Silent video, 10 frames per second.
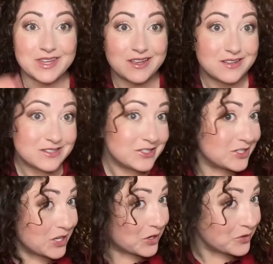
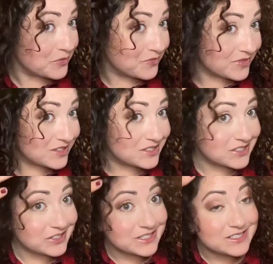So
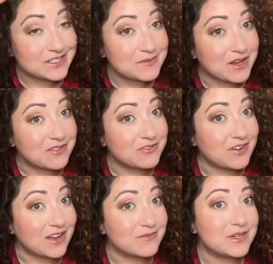seriously, about
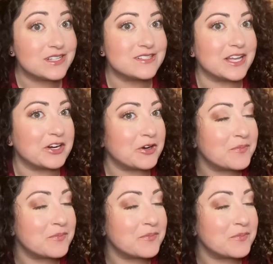5 minutes later,